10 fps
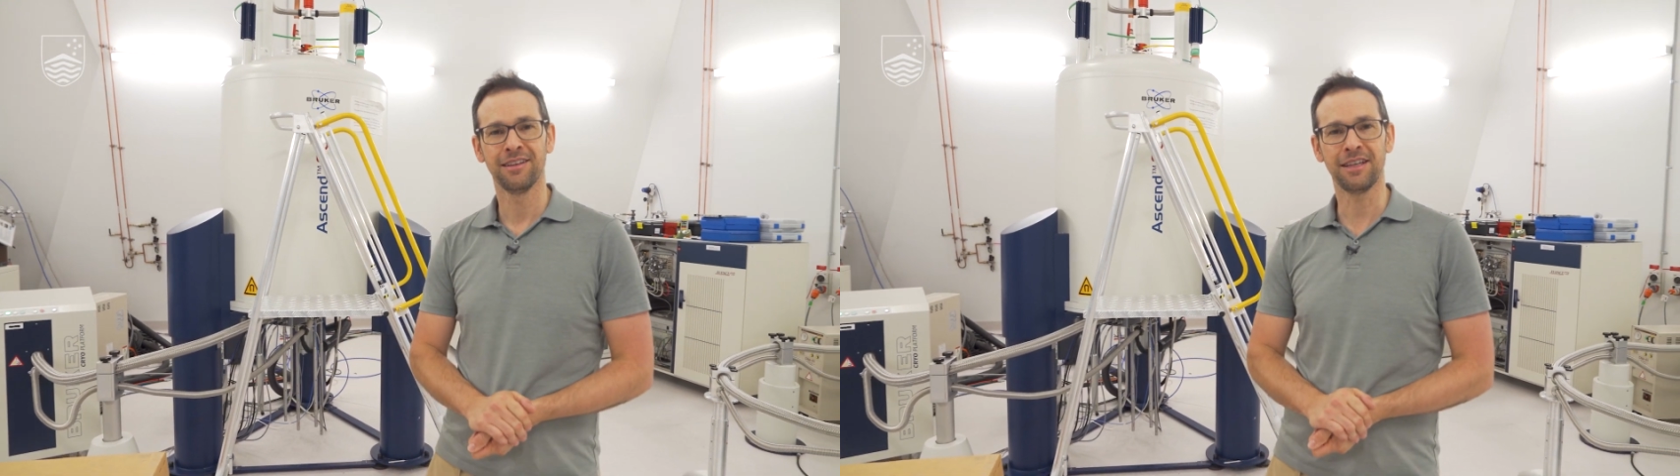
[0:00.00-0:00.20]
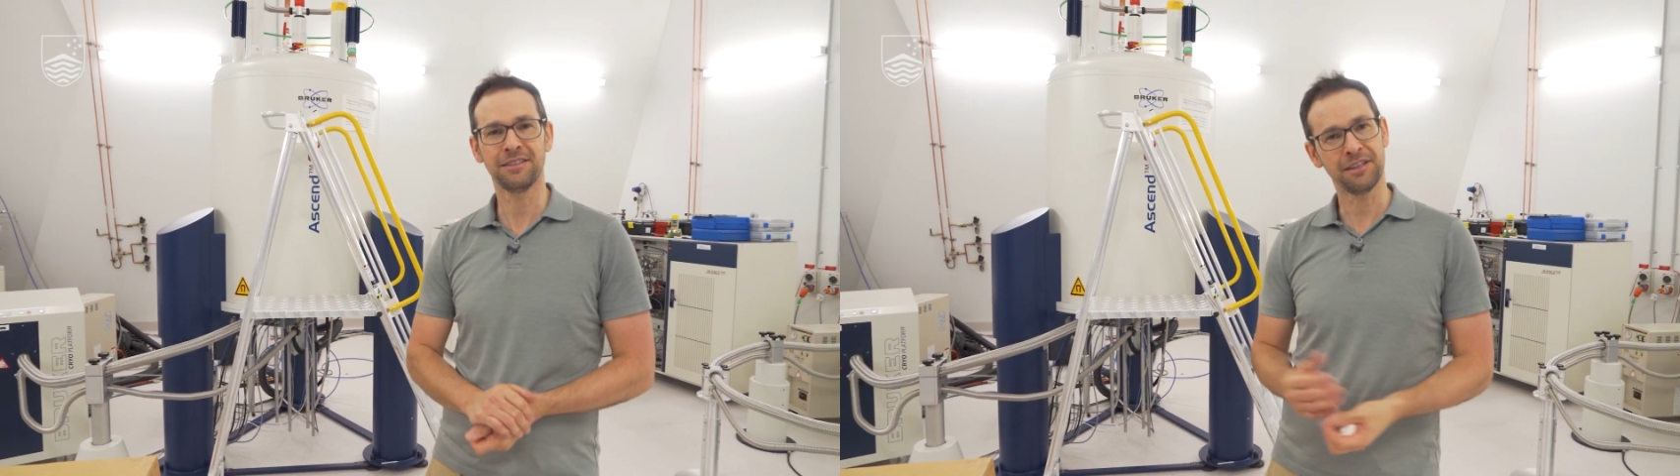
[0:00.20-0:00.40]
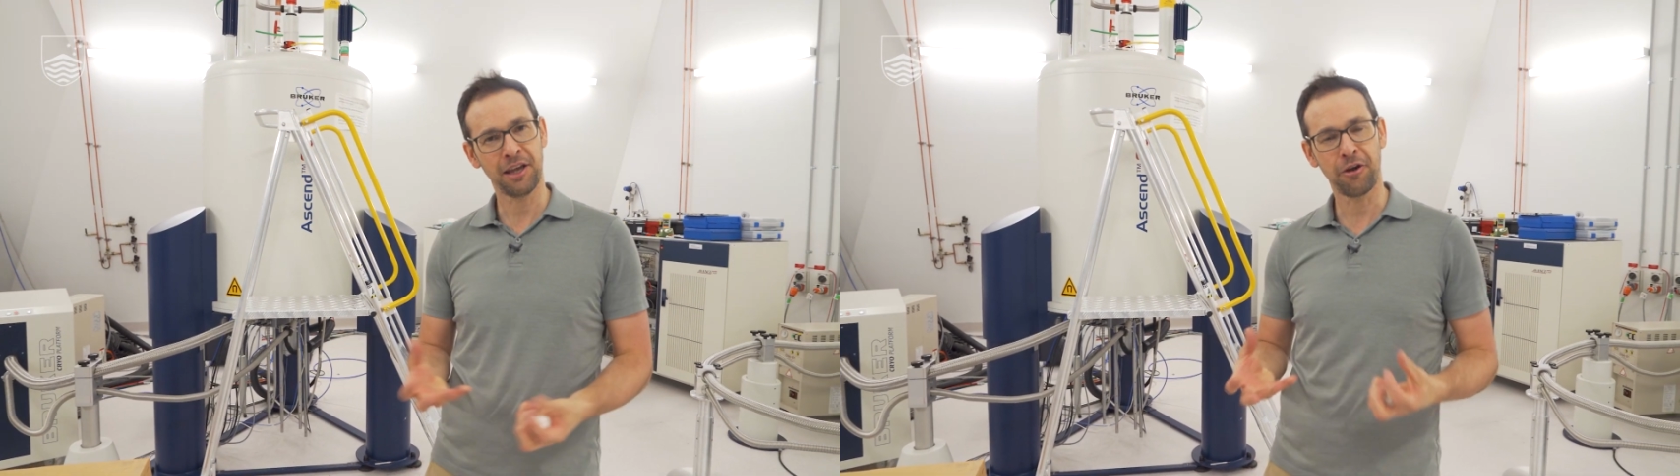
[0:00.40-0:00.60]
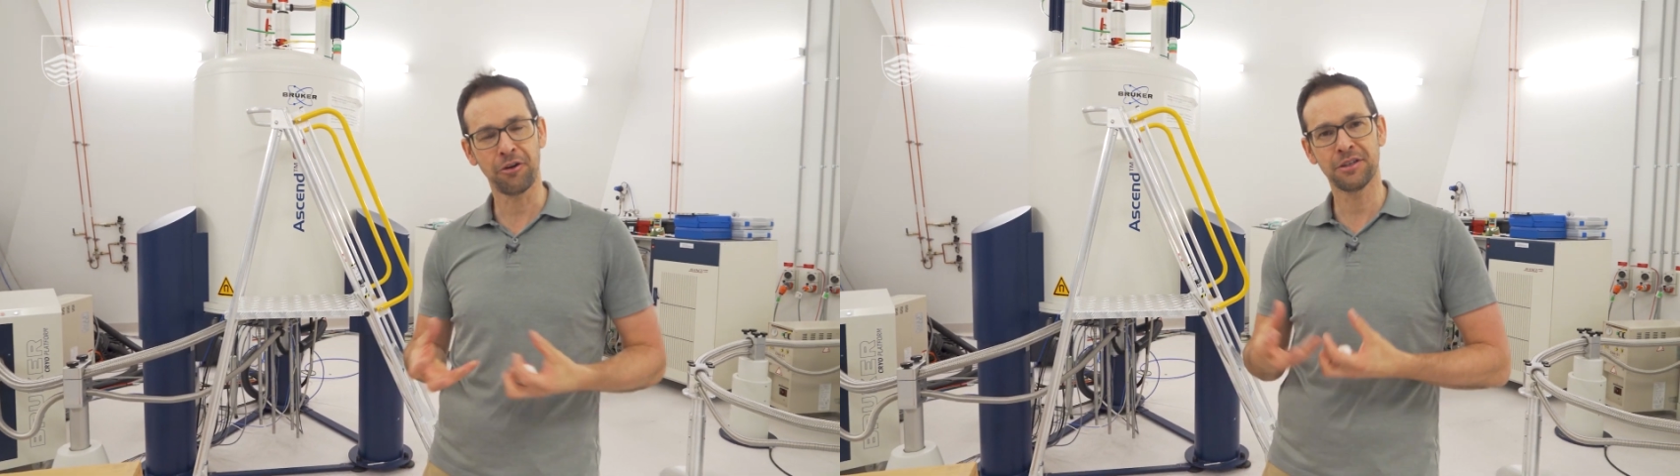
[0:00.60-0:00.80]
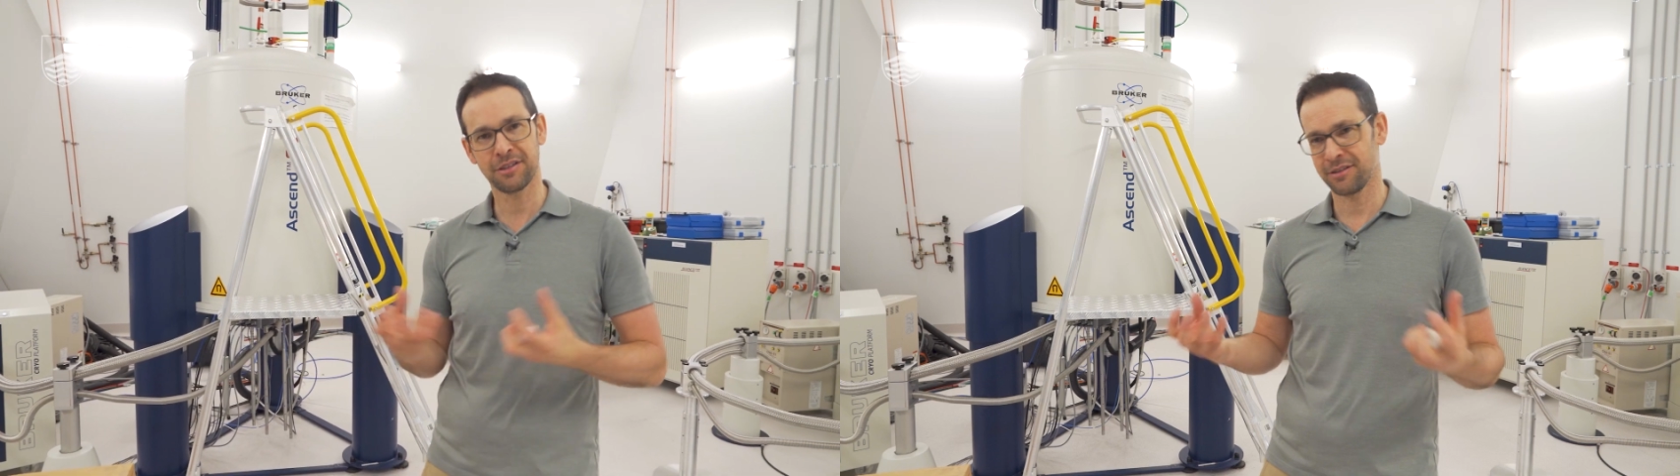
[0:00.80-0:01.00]
that's
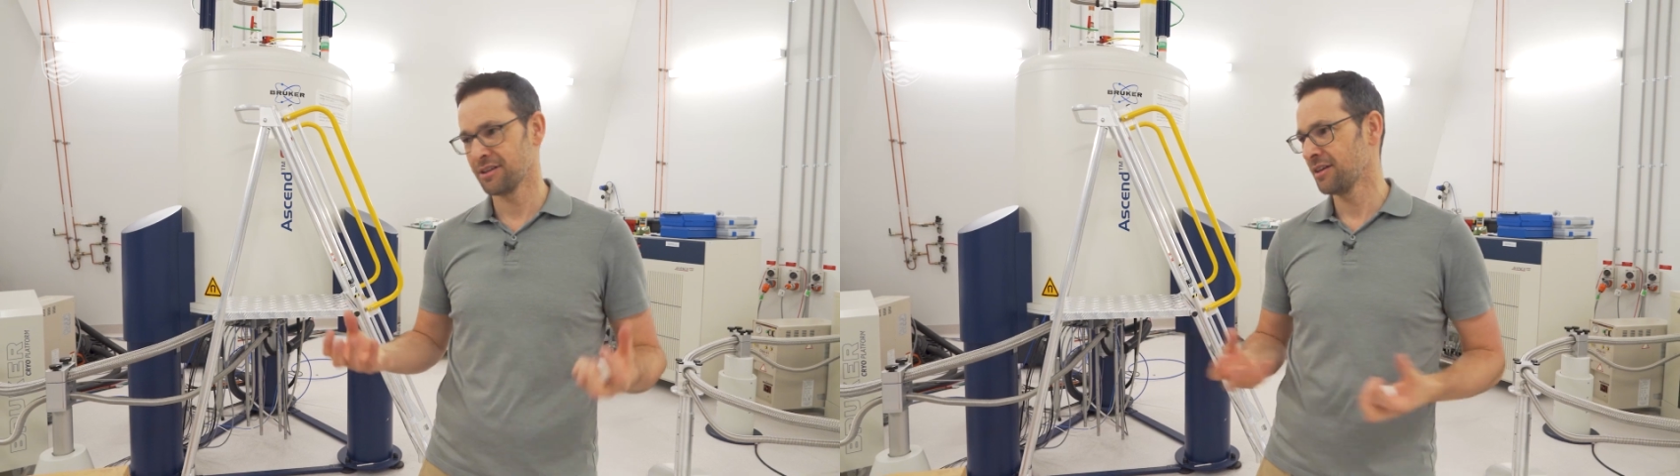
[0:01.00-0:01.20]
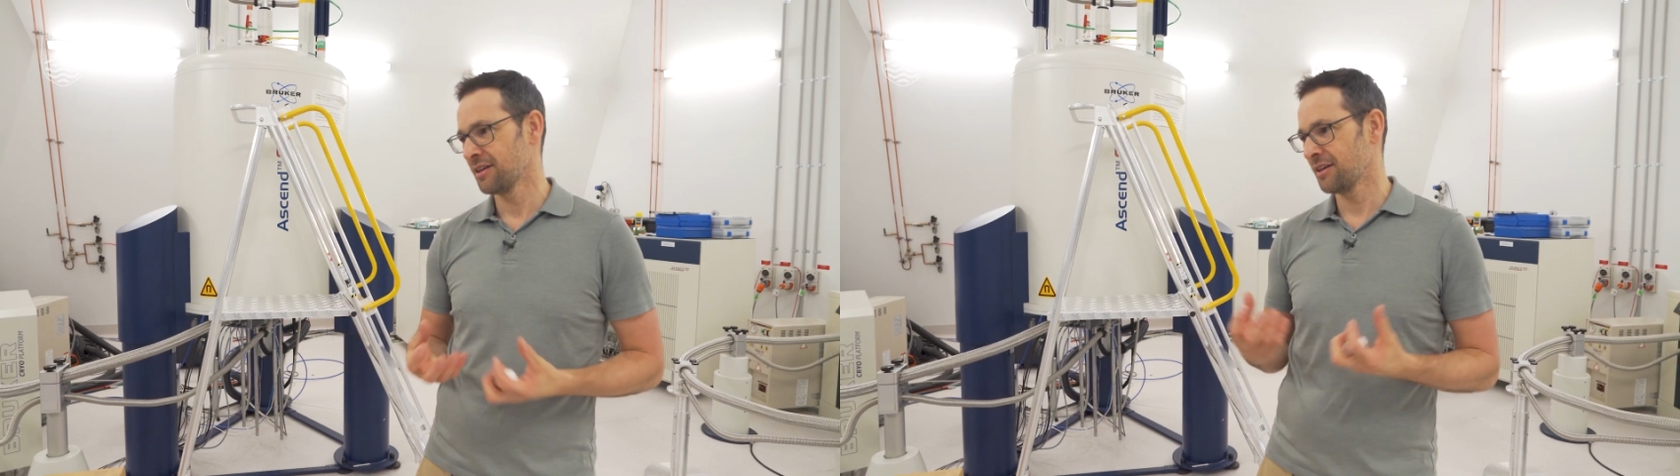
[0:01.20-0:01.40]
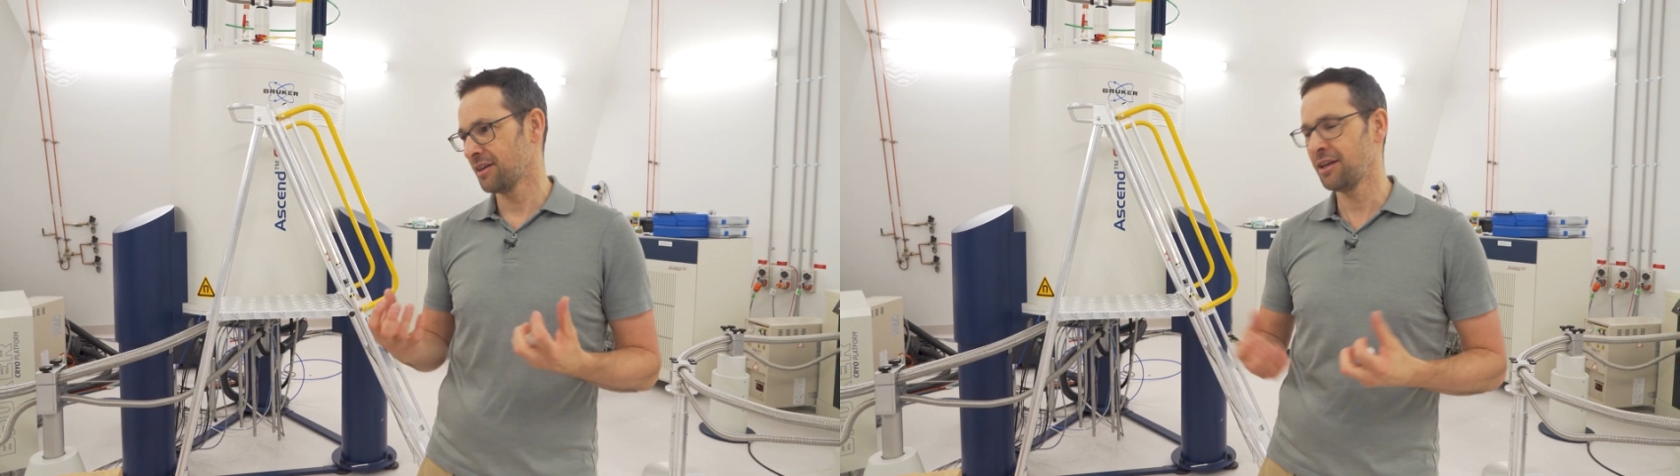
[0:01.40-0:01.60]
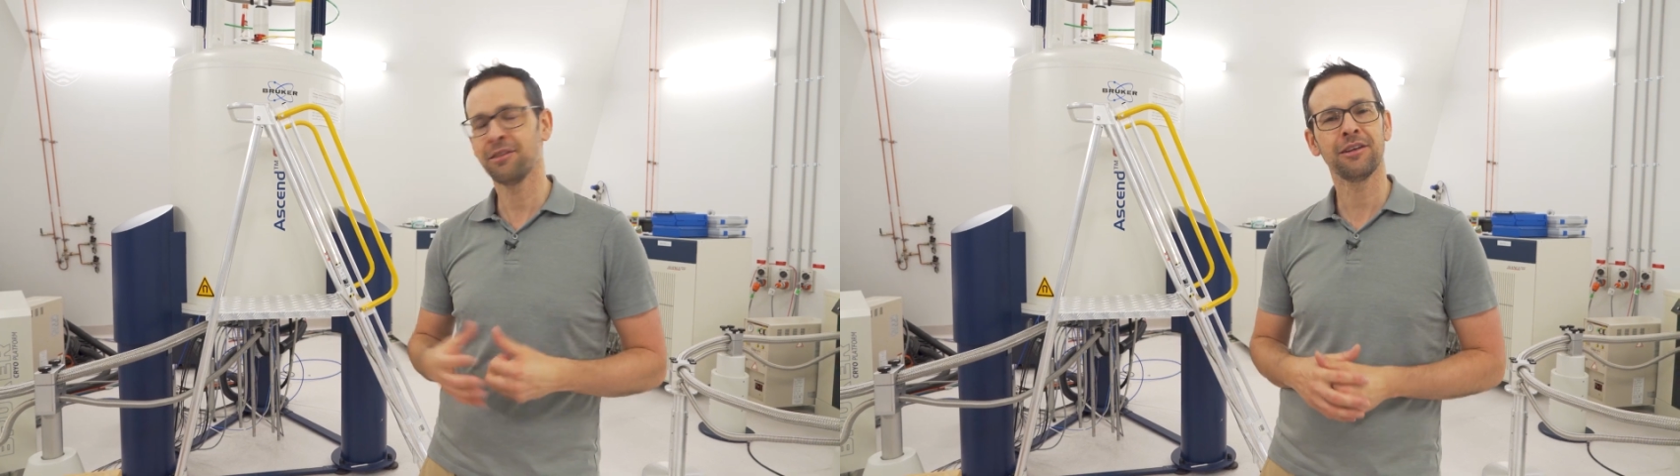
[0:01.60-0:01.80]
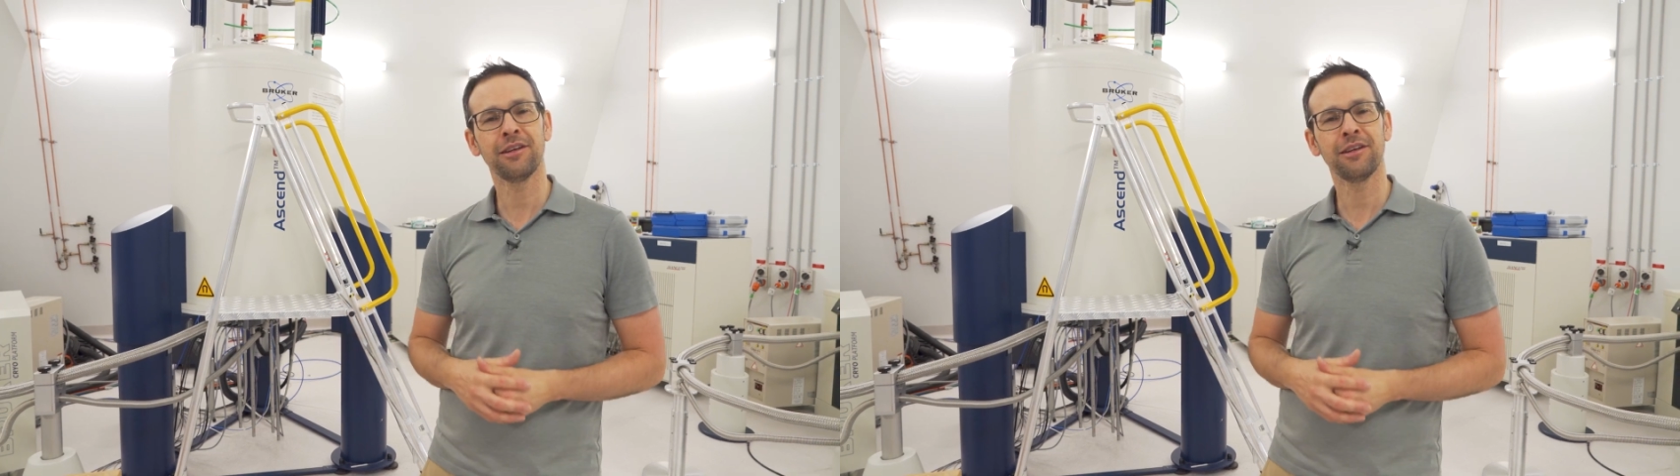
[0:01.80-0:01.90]
inherent in